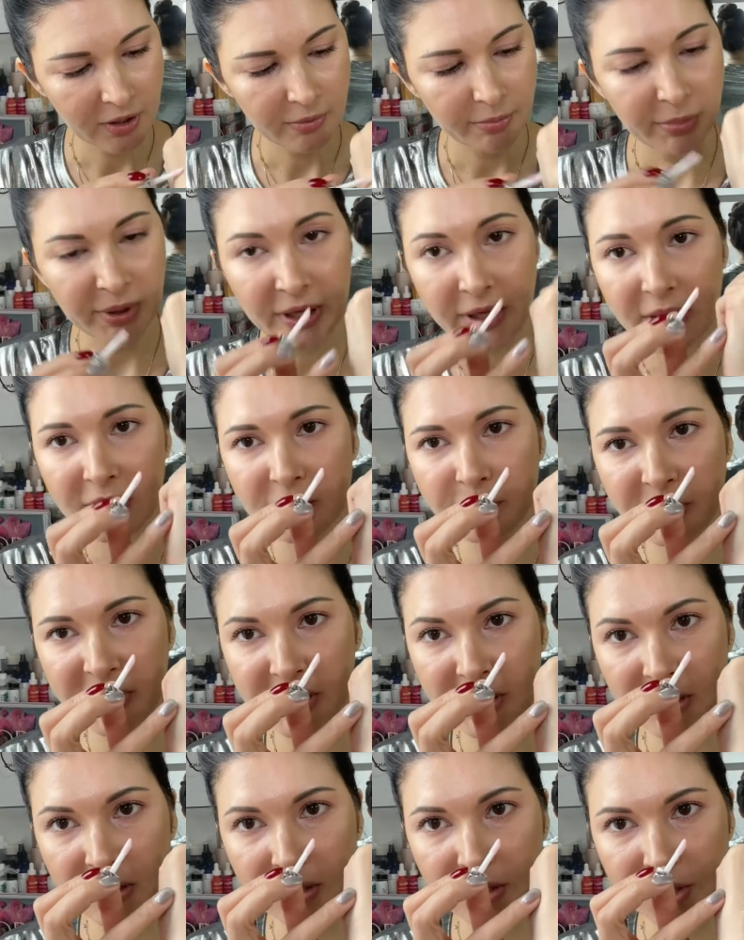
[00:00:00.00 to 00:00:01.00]
But it's
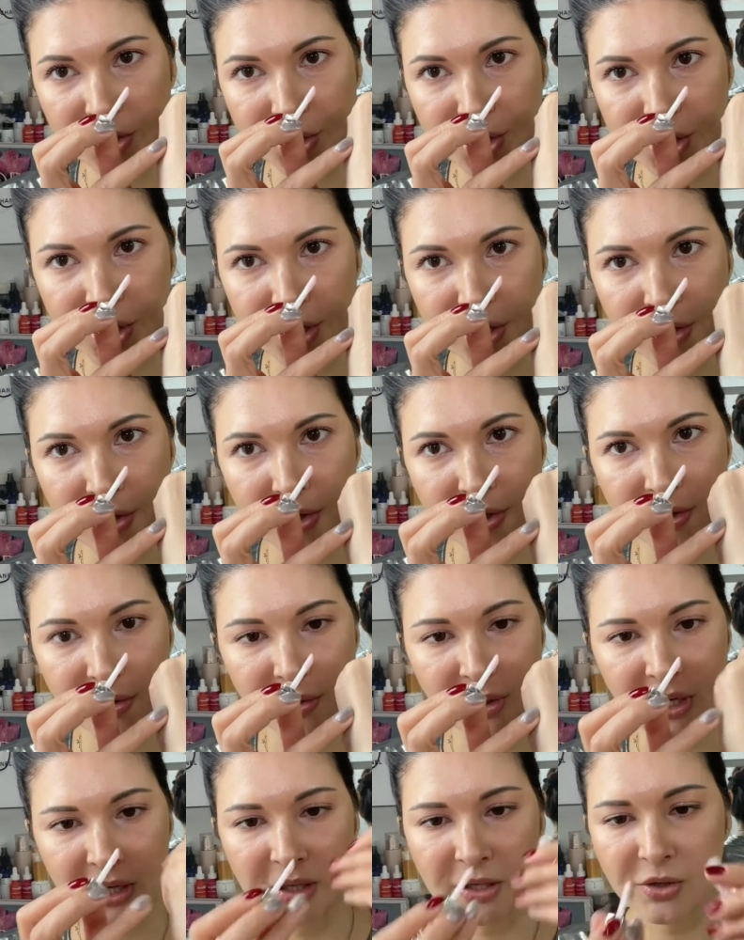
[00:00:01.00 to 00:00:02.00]
basically sheer, you
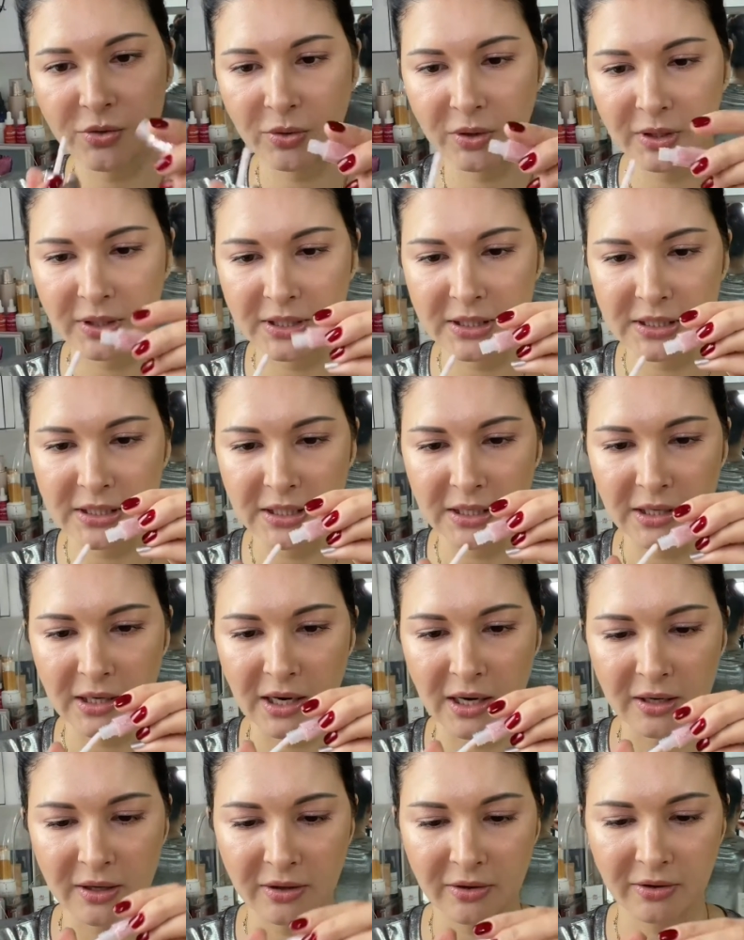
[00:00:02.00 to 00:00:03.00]
cannot really see
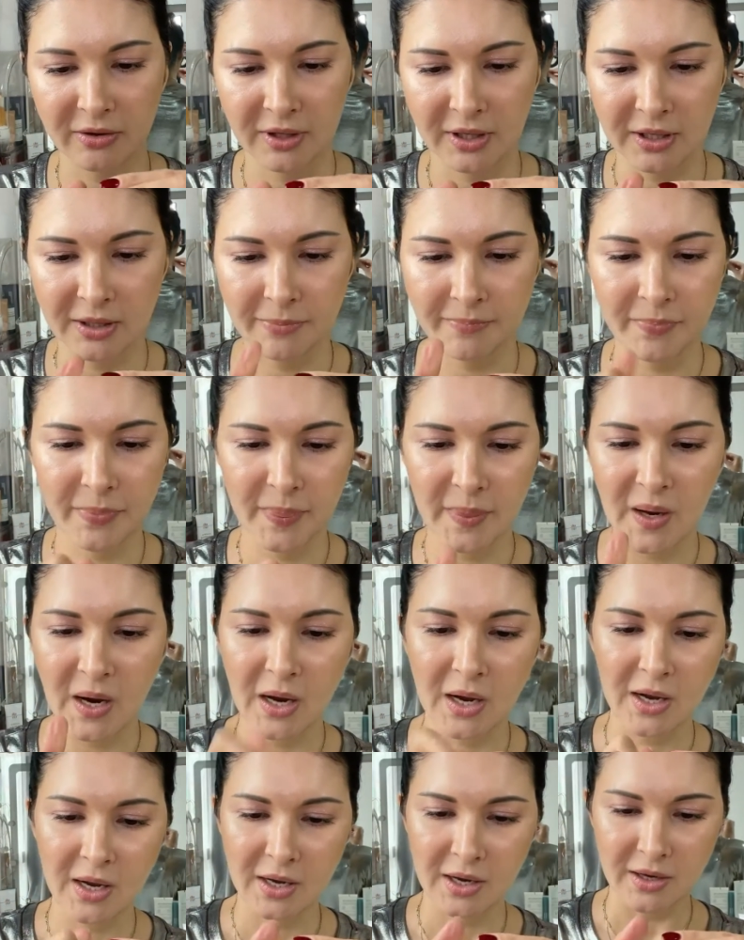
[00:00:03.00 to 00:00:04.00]
anything.
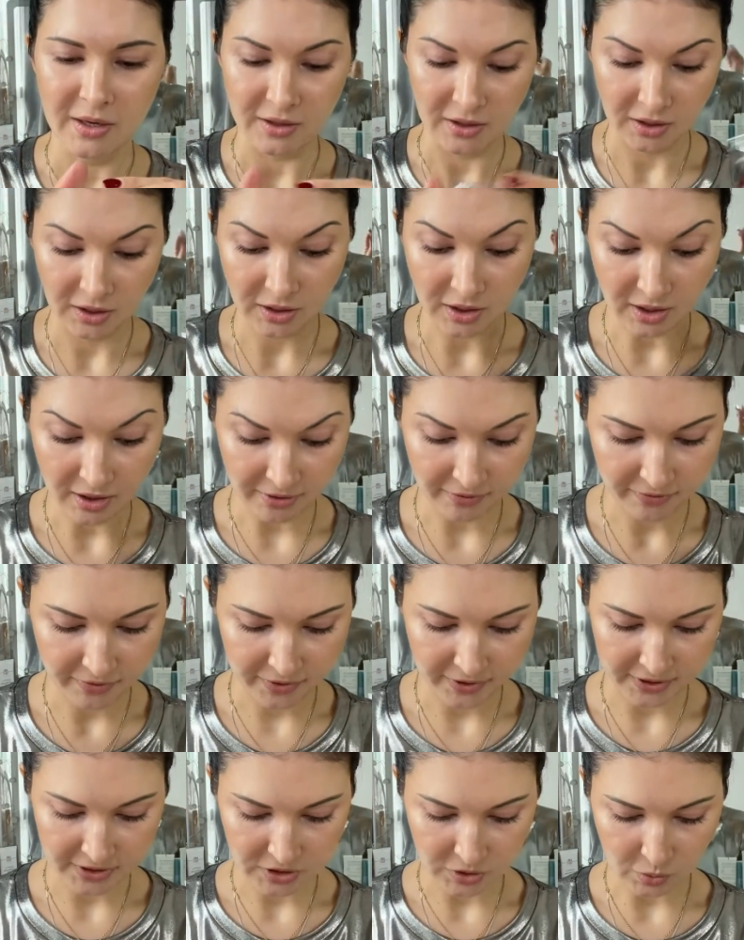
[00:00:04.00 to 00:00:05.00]
Love
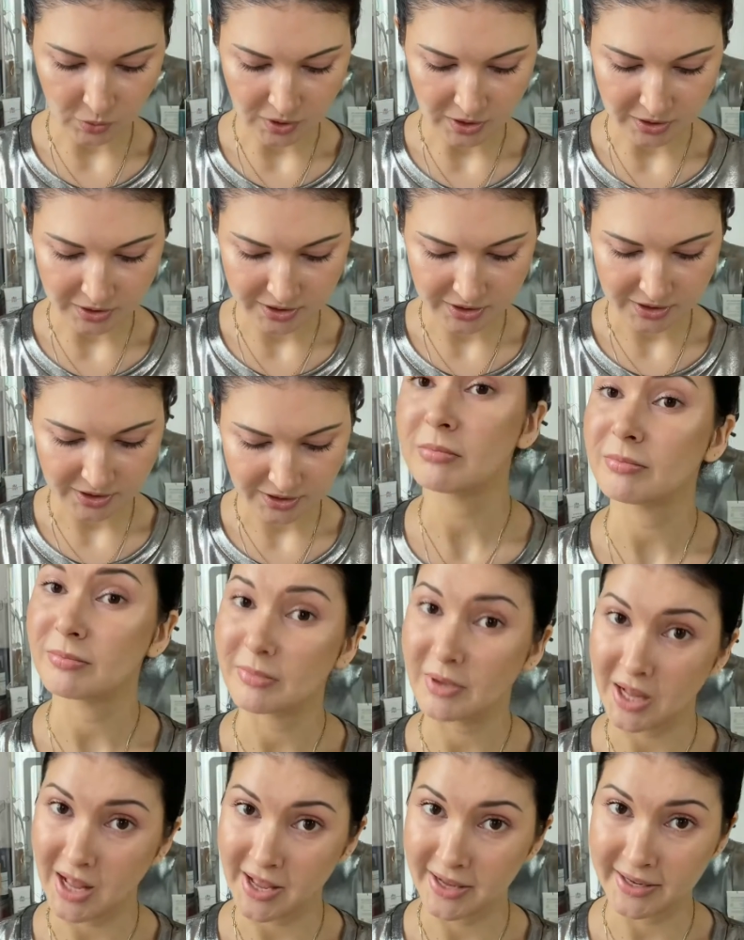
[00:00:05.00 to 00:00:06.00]
this ones.
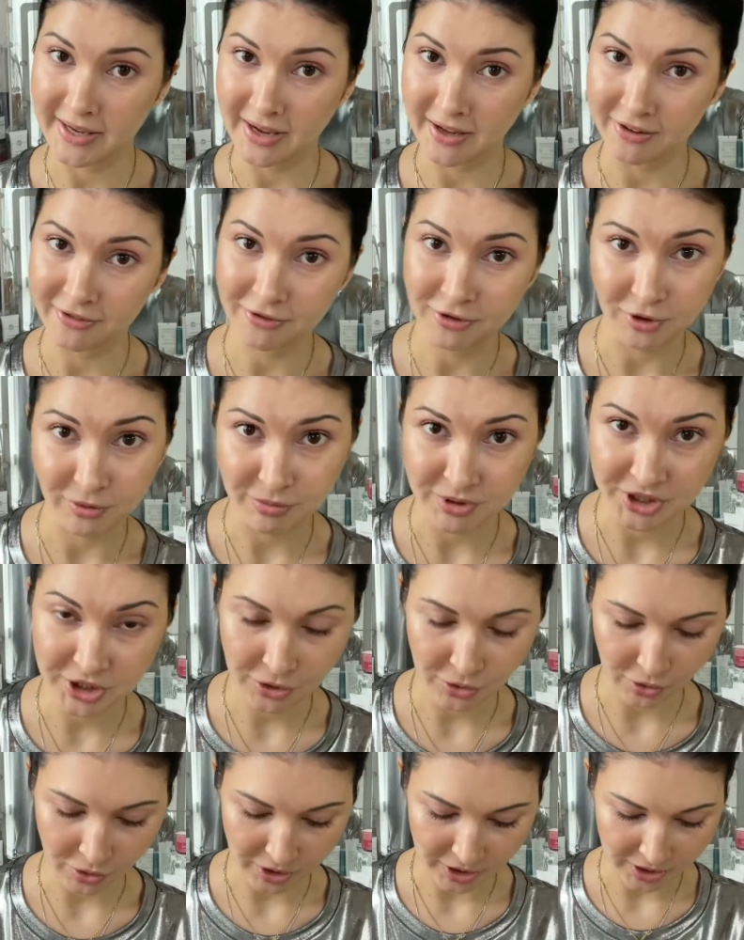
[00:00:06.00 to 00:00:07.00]
Again, from
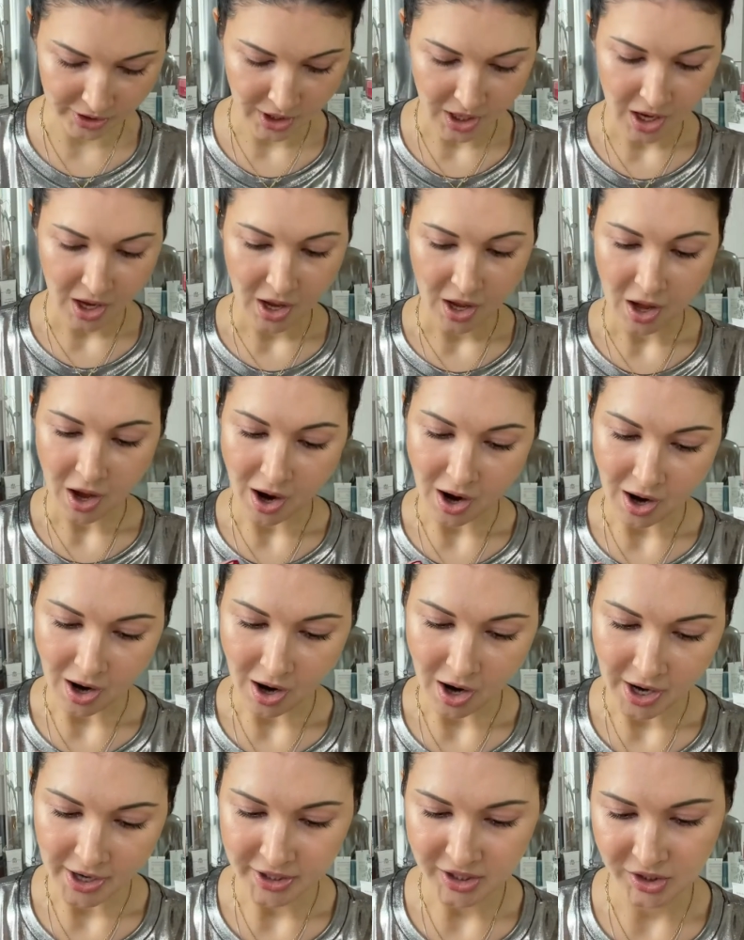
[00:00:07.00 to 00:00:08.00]
Dior,
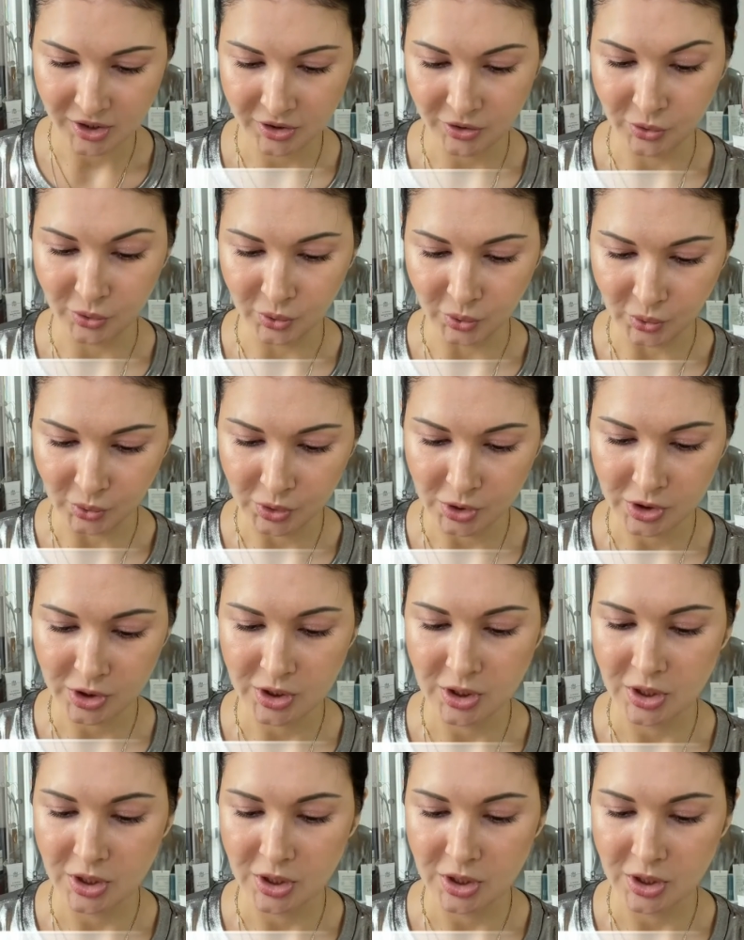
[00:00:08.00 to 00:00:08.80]
I use